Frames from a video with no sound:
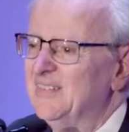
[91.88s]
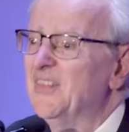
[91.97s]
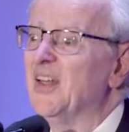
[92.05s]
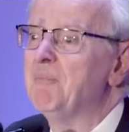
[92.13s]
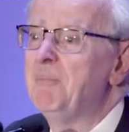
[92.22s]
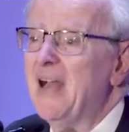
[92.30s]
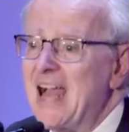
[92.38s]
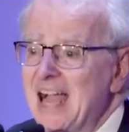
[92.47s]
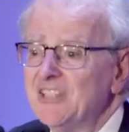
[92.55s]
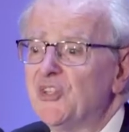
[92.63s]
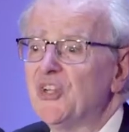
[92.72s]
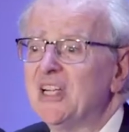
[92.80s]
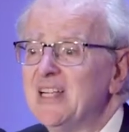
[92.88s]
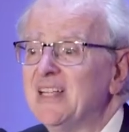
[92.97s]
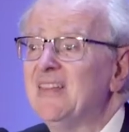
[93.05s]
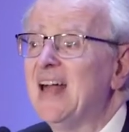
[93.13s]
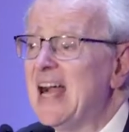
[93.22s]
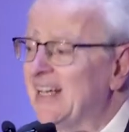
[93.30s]
The passion
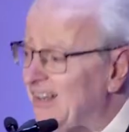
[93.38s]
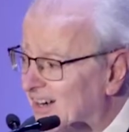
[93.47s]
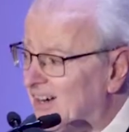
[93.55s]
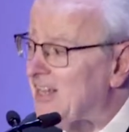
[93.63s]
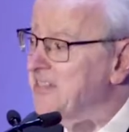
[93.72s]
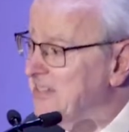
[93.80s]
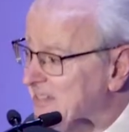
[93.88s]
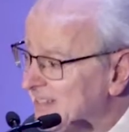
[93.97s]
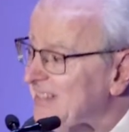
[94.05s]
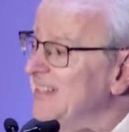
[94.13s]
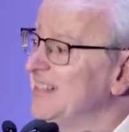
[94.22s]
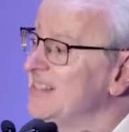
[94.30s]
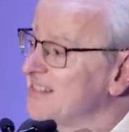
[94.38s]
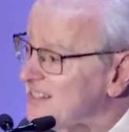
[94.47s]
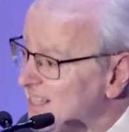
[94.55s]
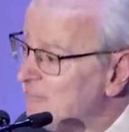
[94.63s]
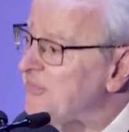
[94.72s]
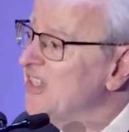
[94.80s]
in that heart is
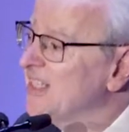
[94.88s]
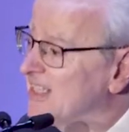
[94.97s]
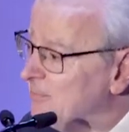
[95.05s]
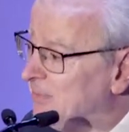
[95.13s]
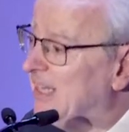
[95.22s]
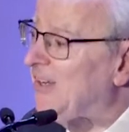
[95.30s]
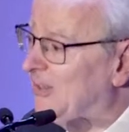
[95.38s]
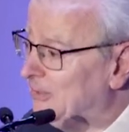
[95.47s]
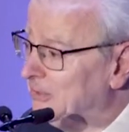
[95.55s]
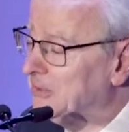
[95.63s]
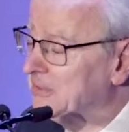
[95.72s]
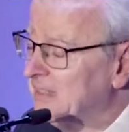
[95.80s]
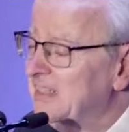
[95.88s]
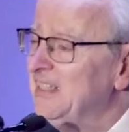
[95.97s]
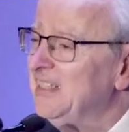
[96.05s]
something to behold,